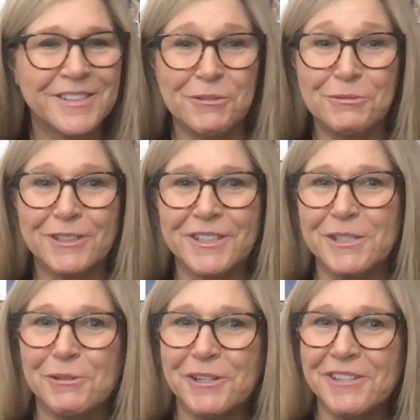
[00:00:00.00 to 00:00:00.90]
So we'll see
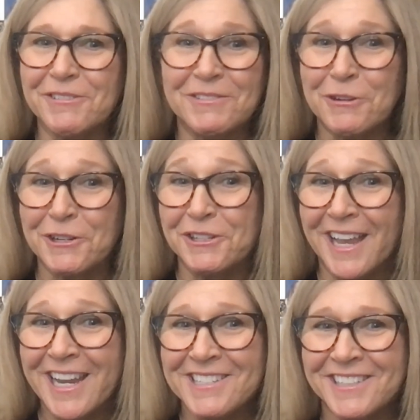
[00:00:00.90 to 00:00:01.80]
where you
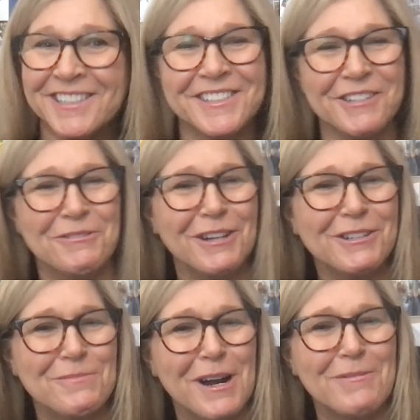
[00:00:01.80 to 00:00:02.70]
land. So
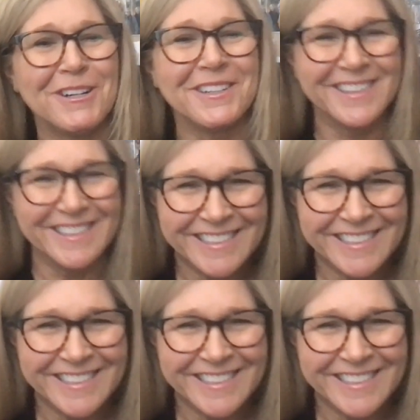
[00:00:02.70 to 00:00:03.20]
welcome, Robert.